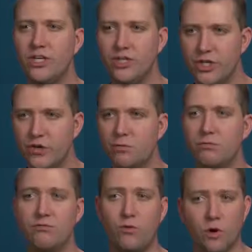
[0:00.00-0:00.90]
thing you do
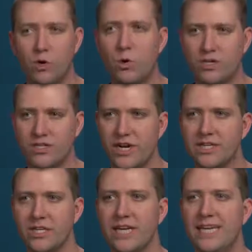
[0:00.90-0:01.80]
before
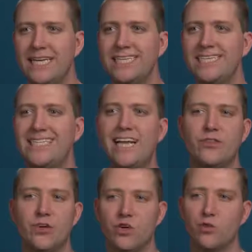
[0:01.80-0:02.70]
quantizing is
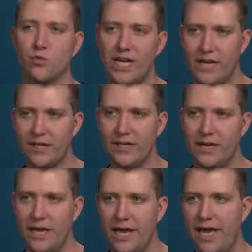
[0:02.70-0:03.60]
set the grid.
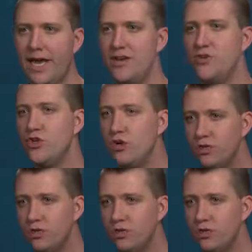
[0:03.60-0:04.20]
And